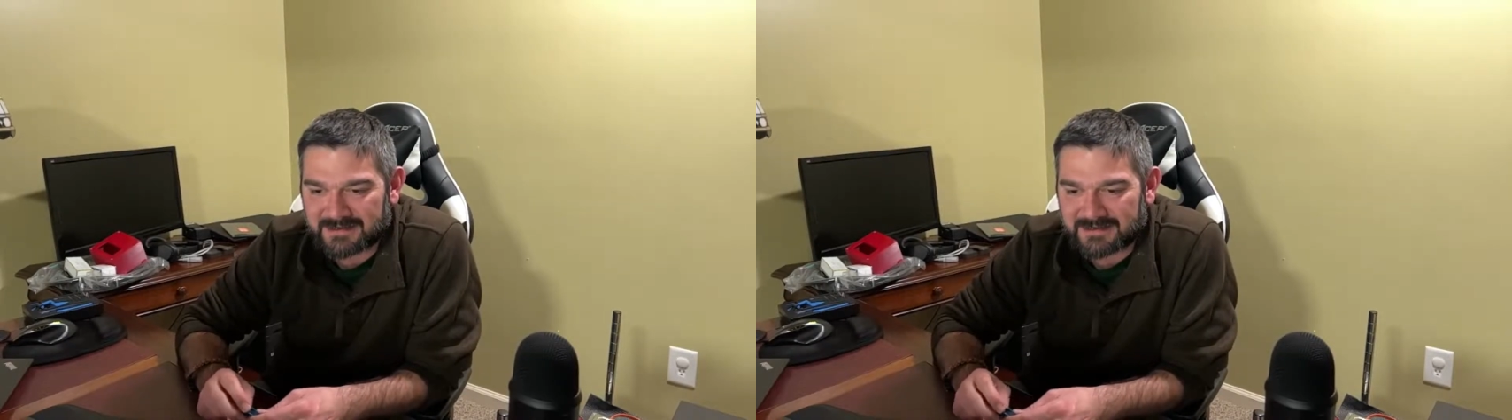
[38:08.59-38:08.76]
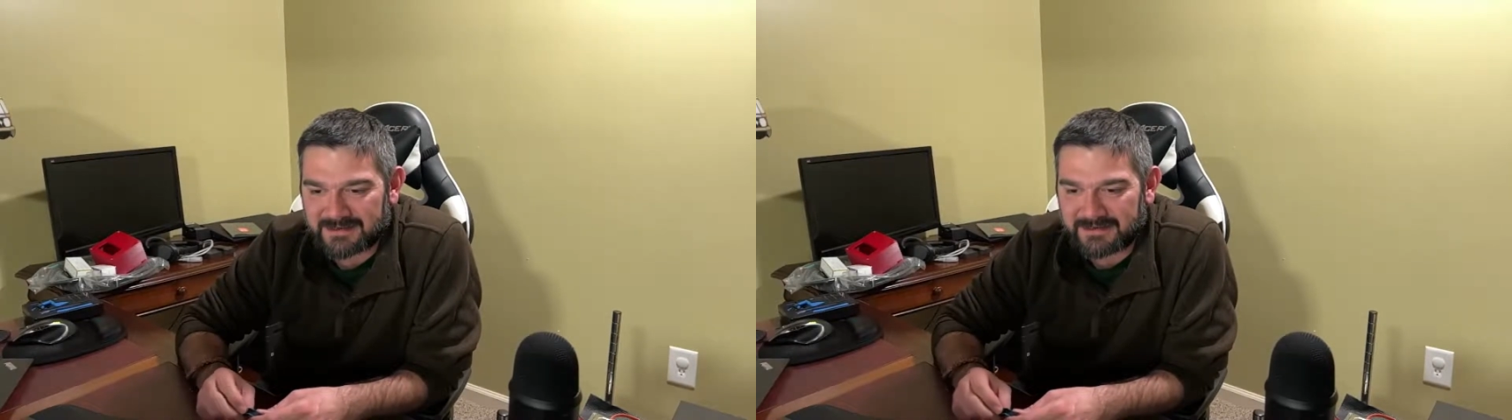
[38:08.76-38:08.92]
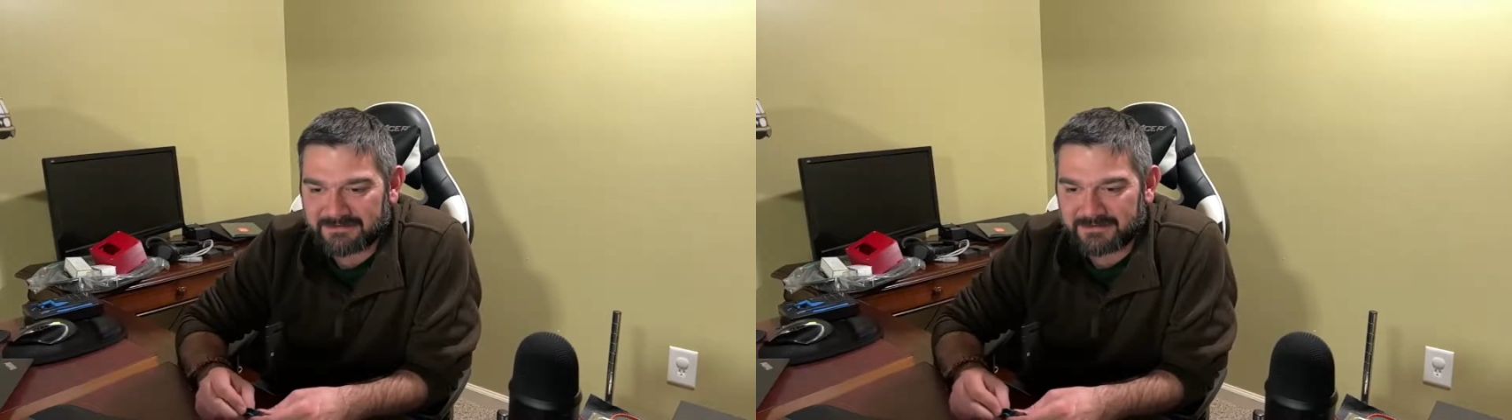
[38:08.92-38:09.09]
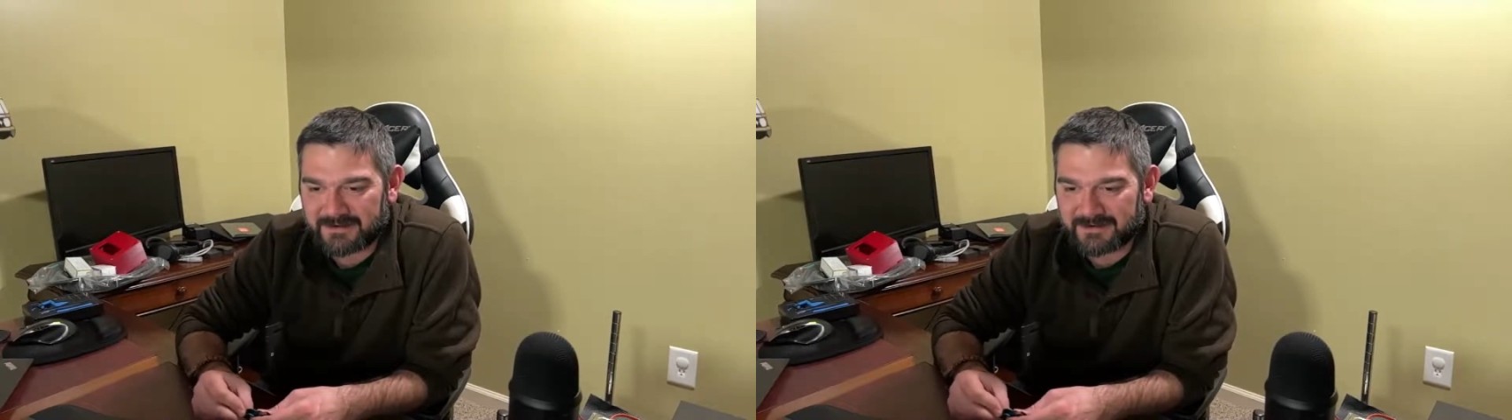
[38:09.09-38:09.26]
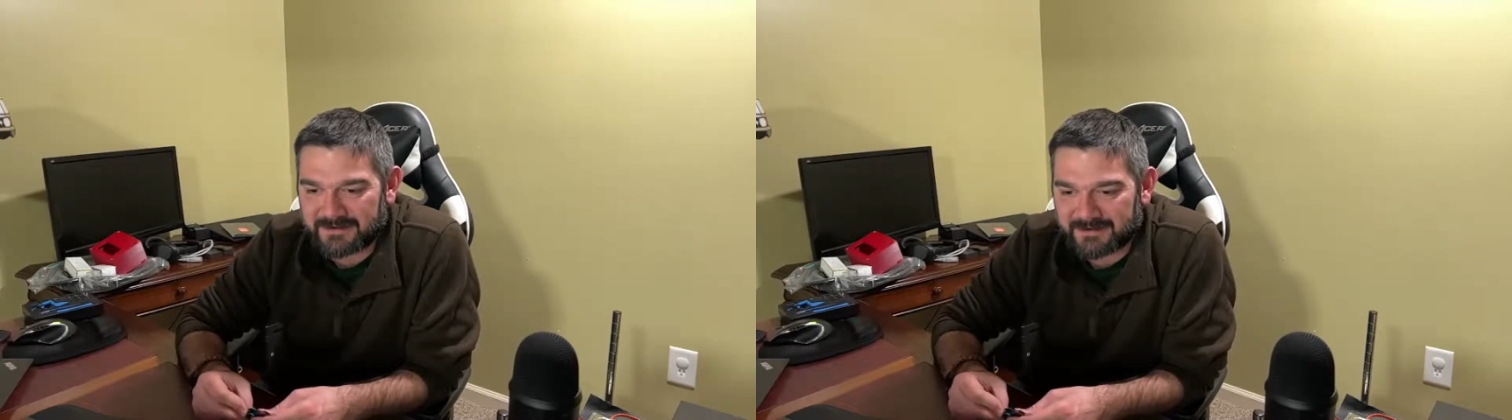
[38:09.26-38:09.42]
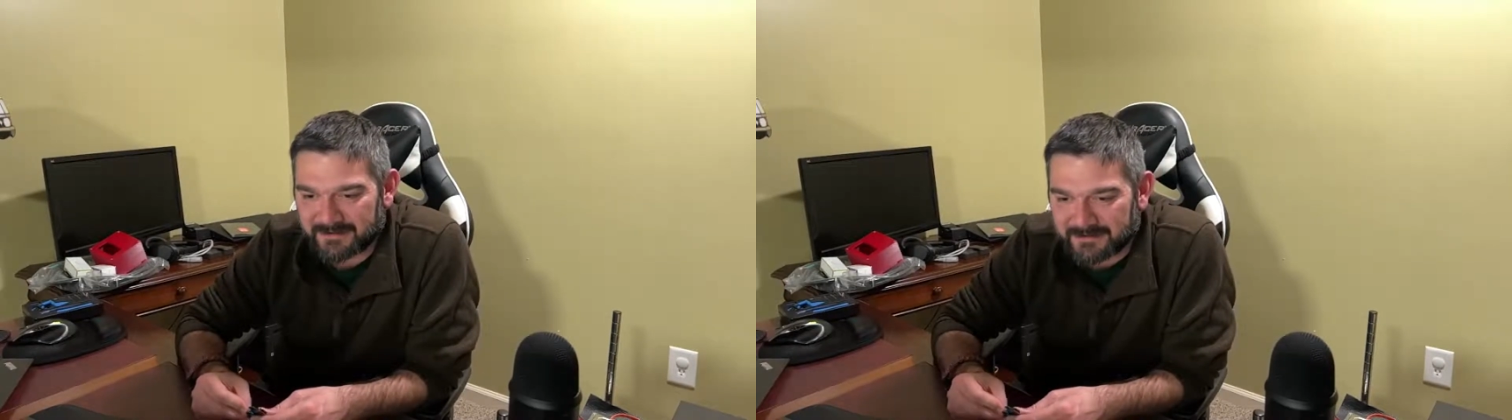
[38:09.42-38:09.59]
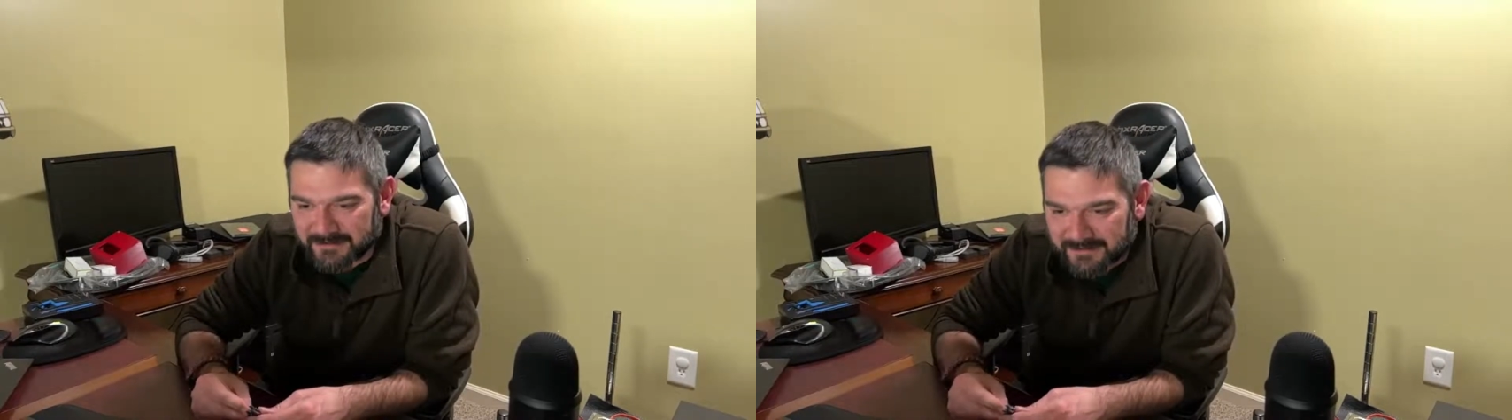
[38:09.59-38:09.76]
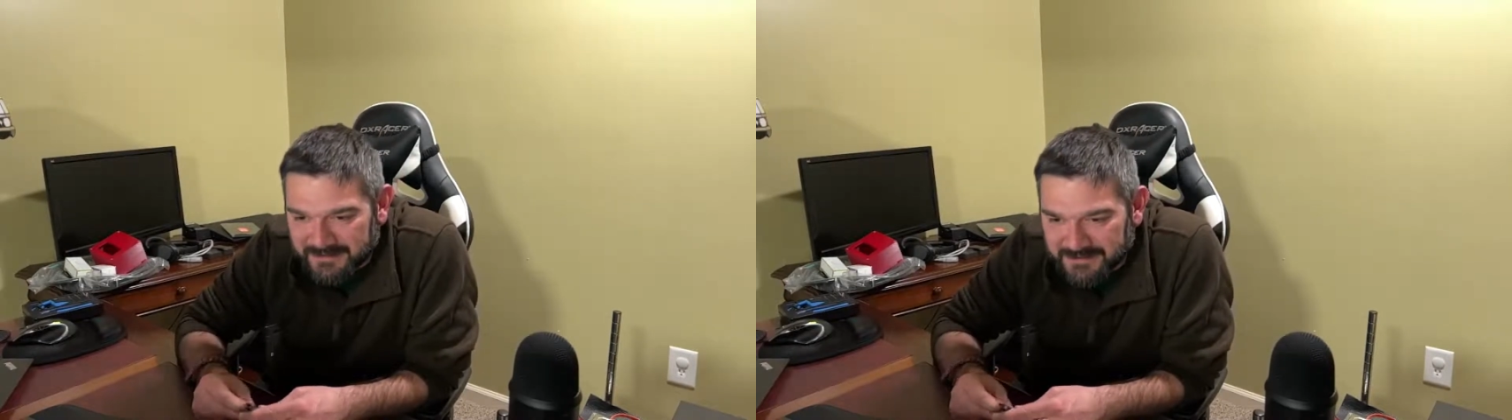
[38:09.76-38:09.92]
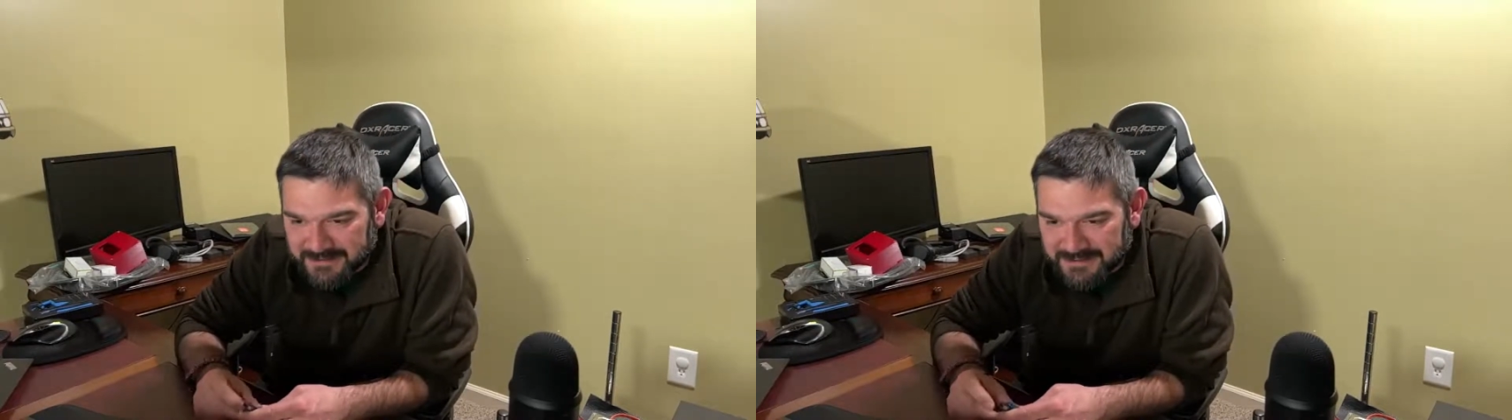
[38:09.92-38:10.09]
Need to find another
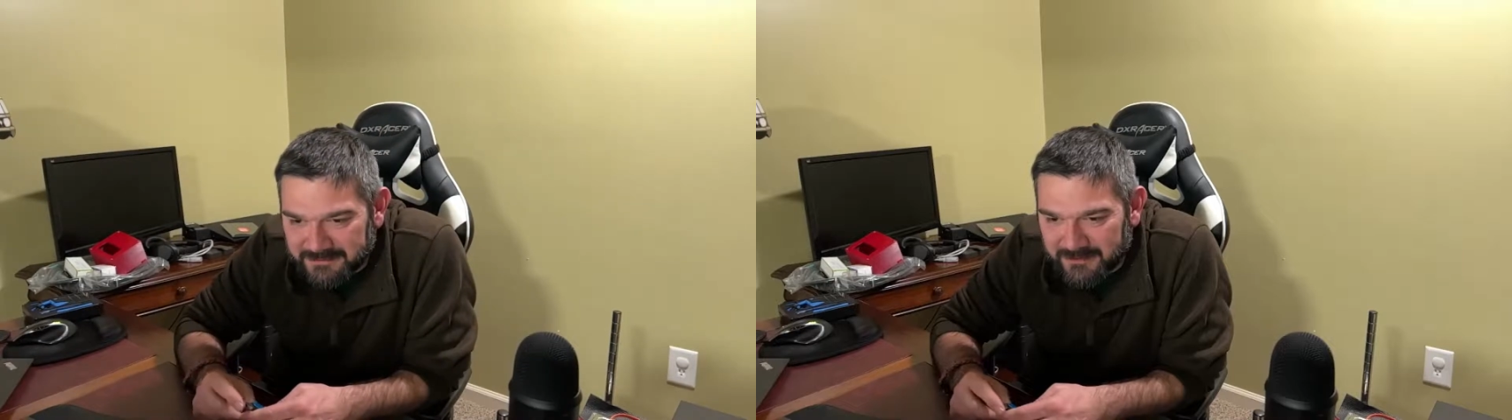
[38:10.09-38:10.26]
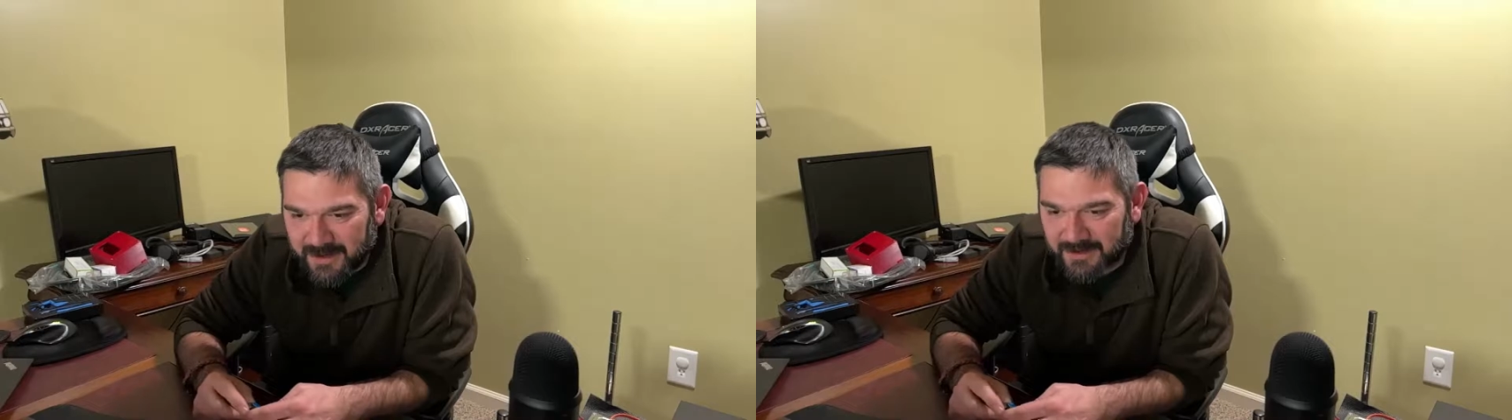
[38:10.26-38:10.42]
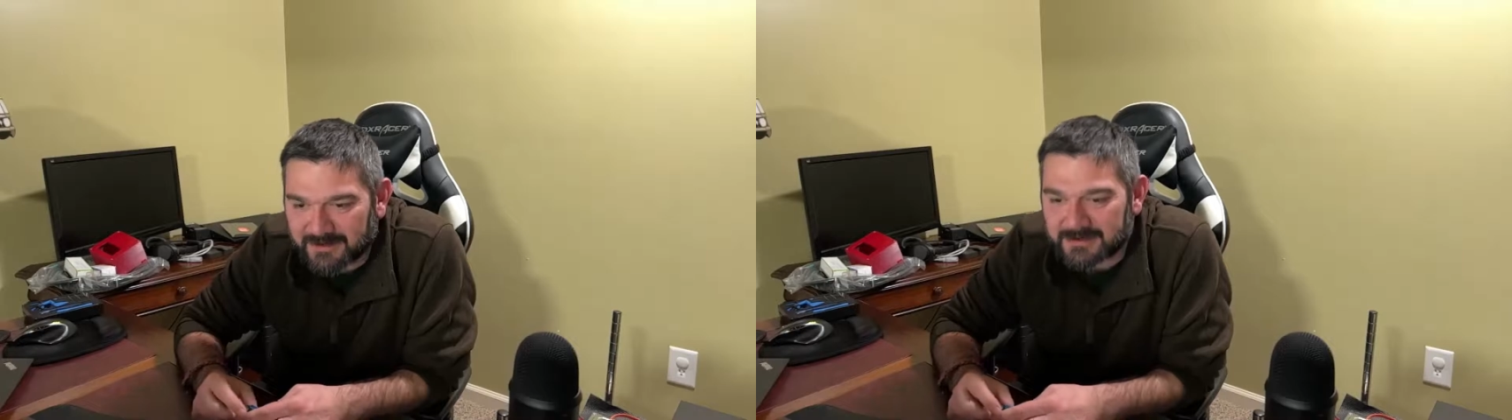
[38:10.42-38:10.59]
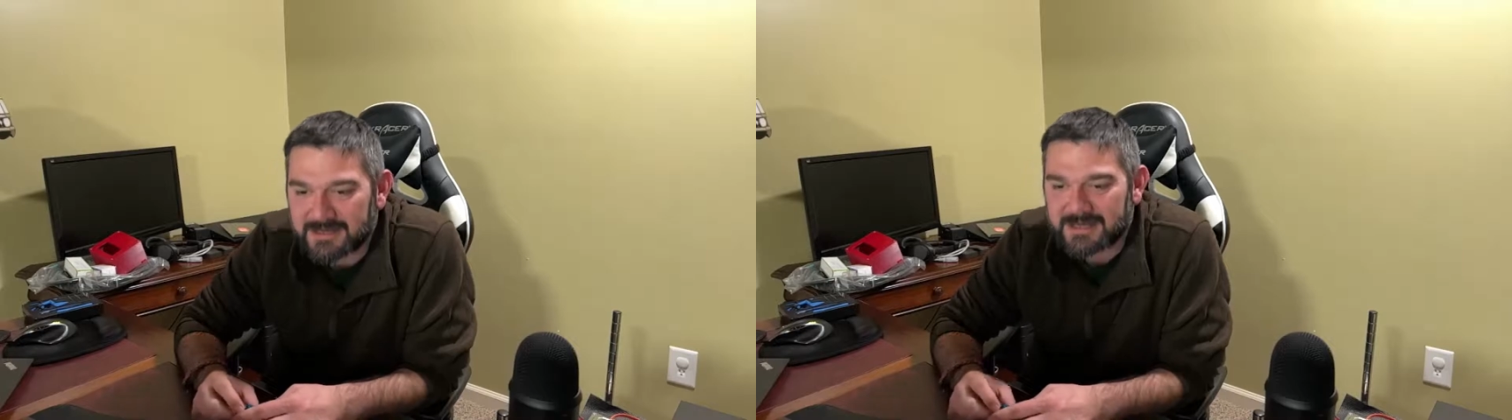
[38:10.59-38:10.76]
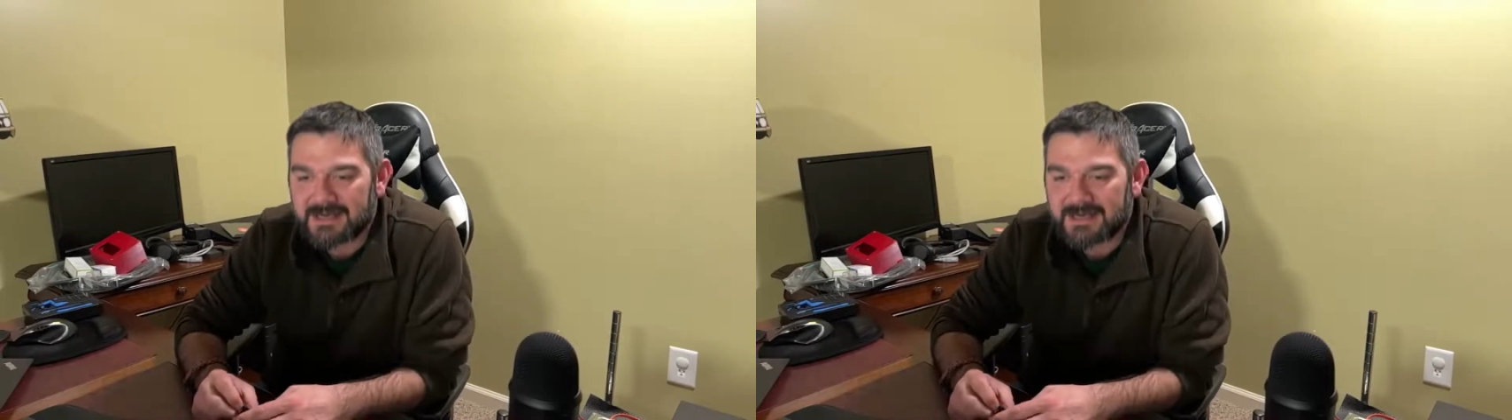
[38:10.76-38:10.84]
HNT miner.